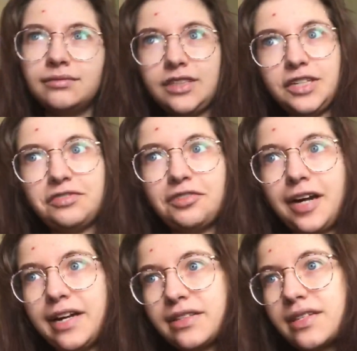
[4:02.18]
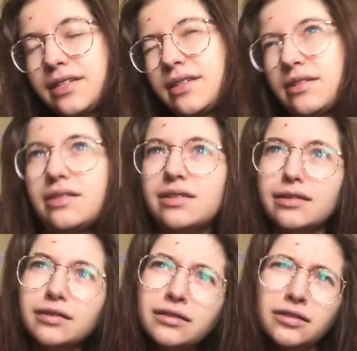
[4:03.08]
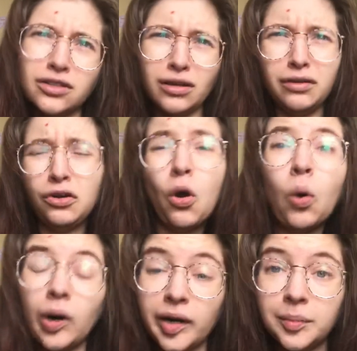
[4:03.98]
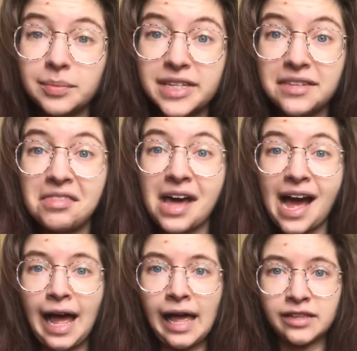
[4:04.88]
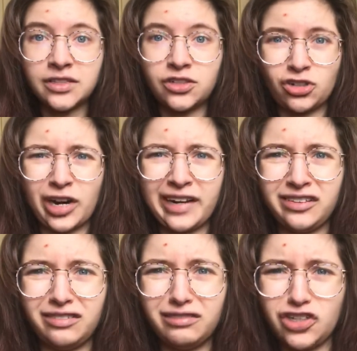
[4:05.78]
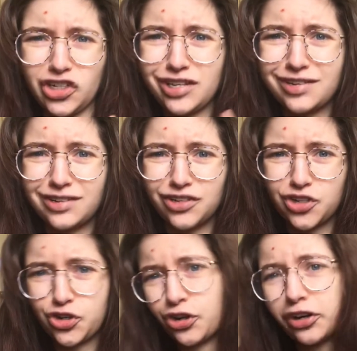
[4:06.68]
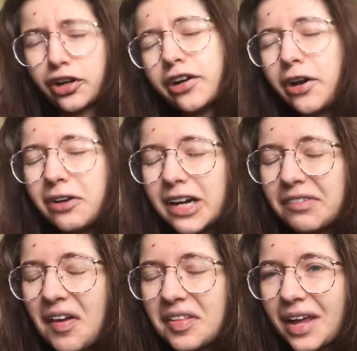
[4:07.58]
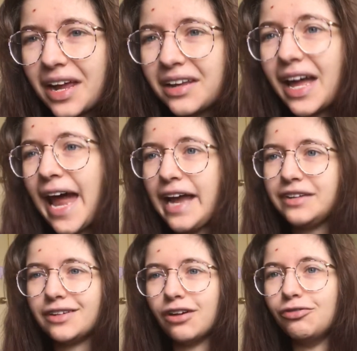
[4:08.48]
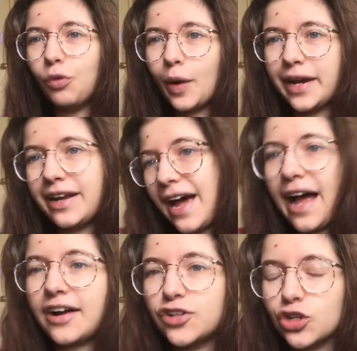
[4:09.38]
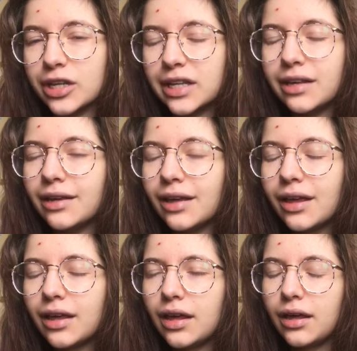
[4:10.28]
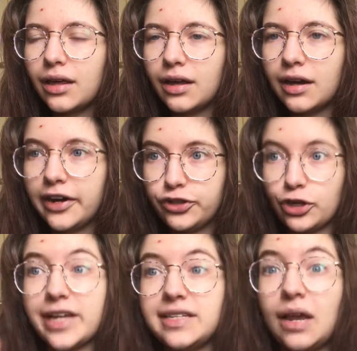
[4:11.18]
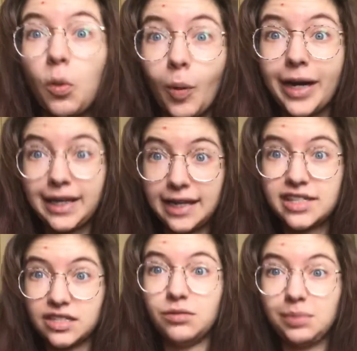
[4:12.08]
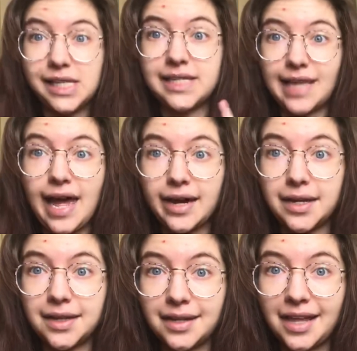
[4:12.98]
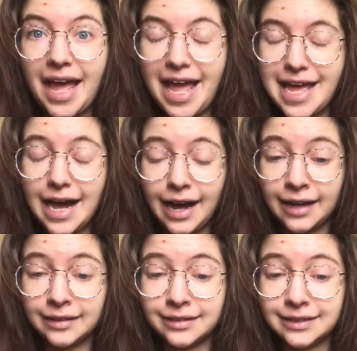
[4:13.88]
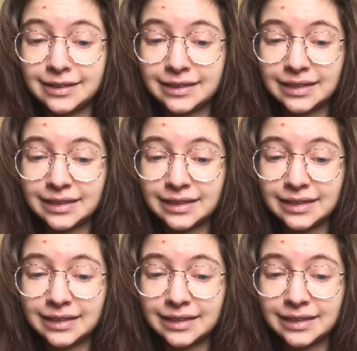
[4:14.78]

different norms that try and just sugarcoat everything and avoid actually addressing what needs to be said. And